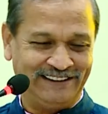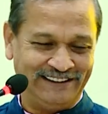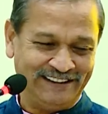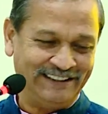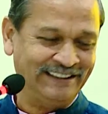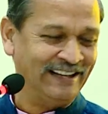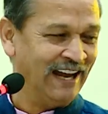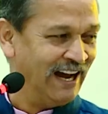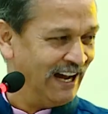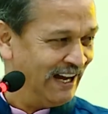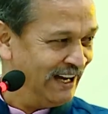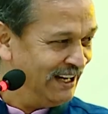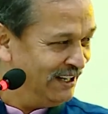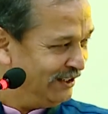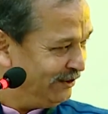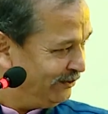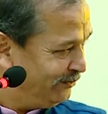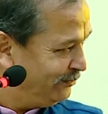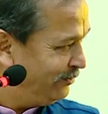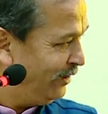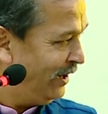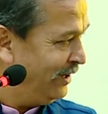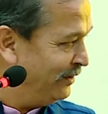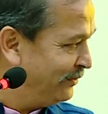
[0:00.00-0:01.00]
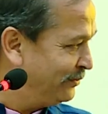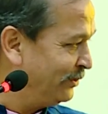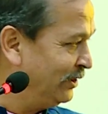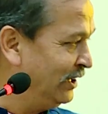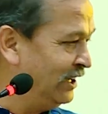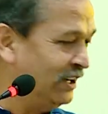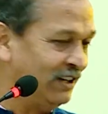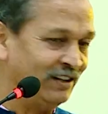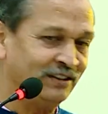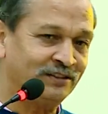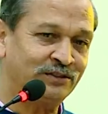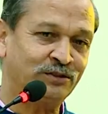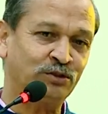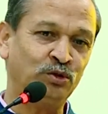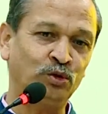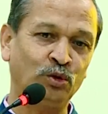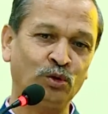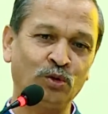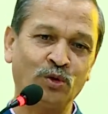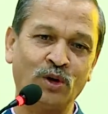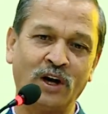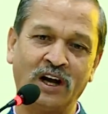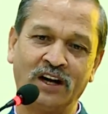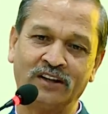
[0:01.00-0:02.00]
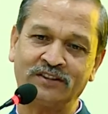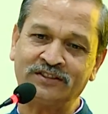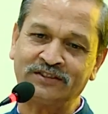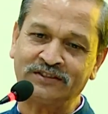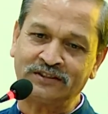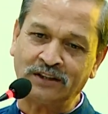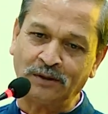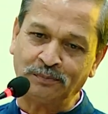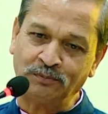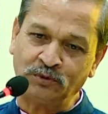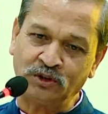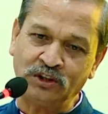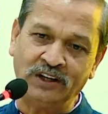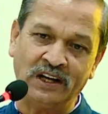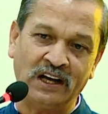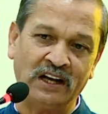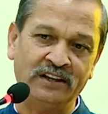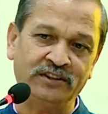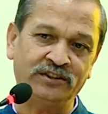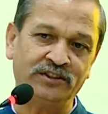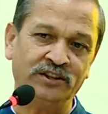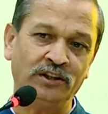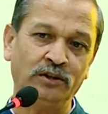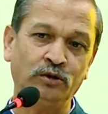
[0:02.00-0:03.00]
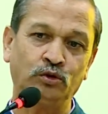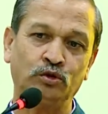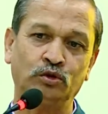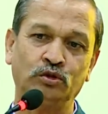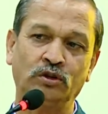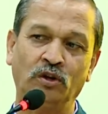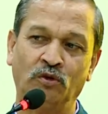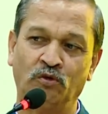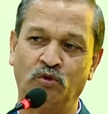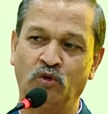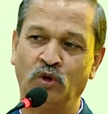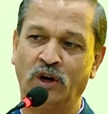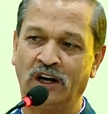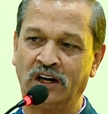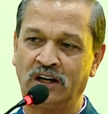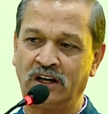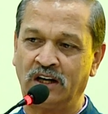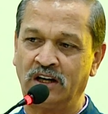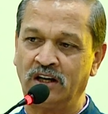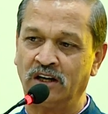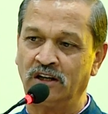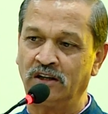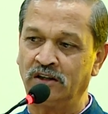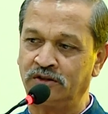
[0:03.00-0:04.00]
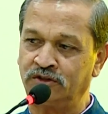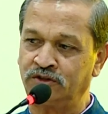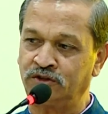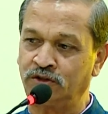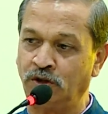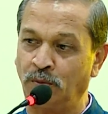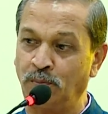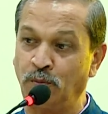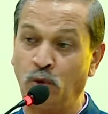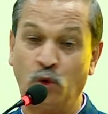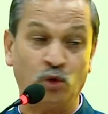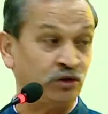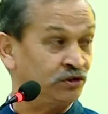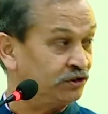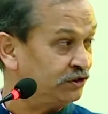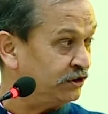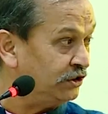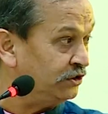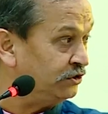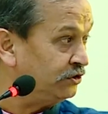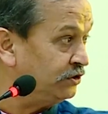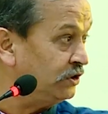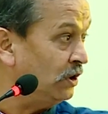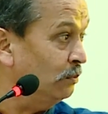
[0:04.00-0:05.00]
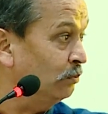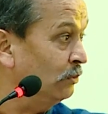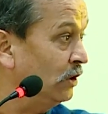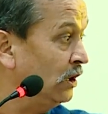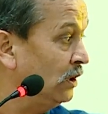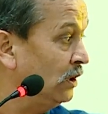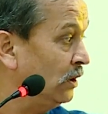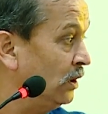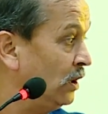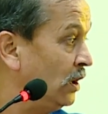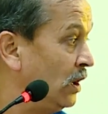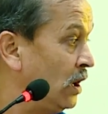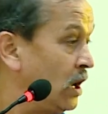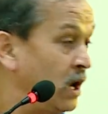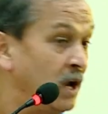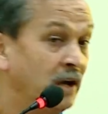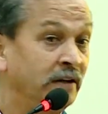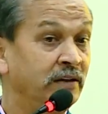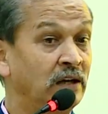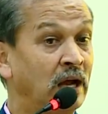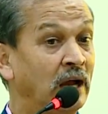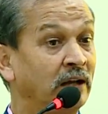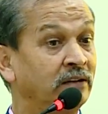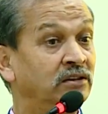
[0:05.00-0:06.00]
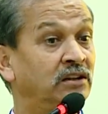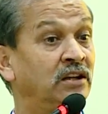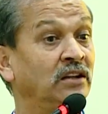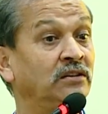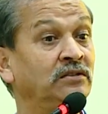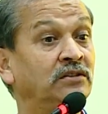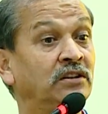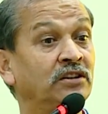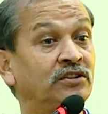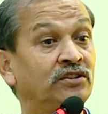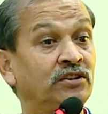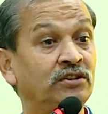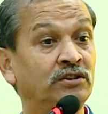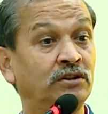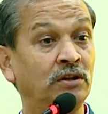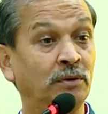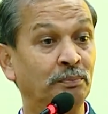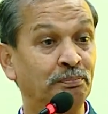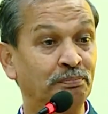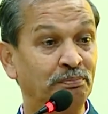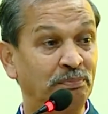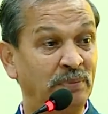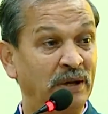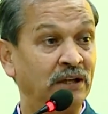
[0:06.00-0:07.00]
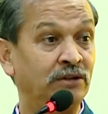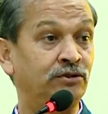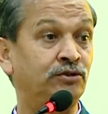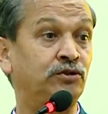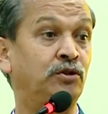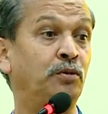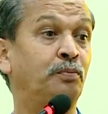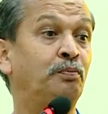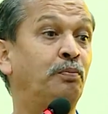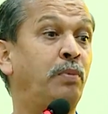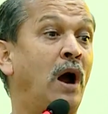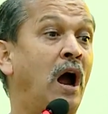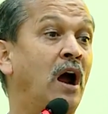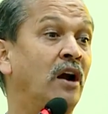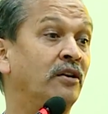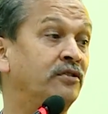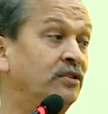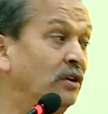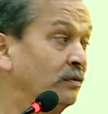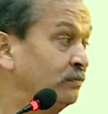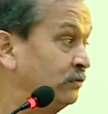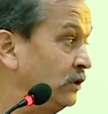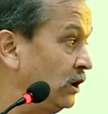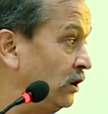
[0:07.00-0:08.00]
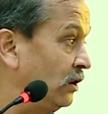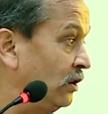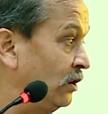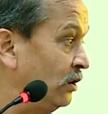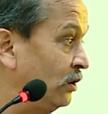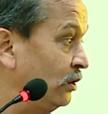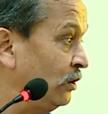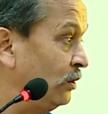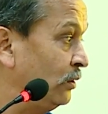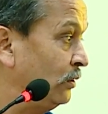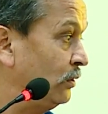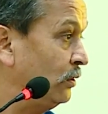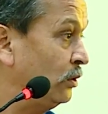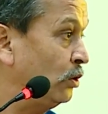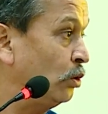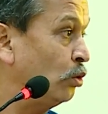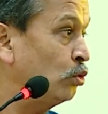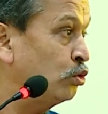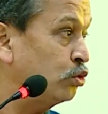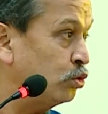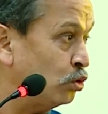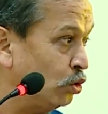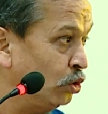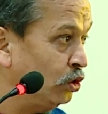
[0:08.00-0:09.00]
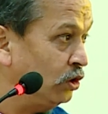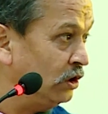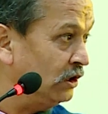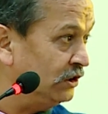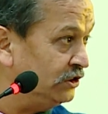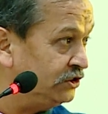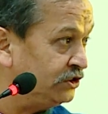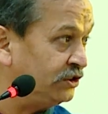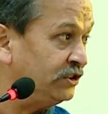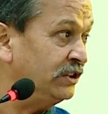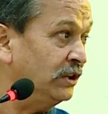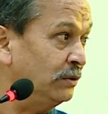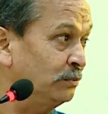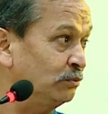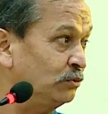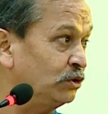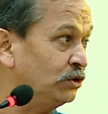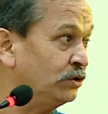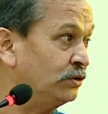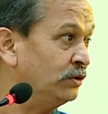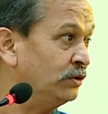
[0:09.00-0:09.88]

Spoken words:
Yeah, 5 years you are subsidizing to the worker support system. And I think this is the best part of the whole schemes.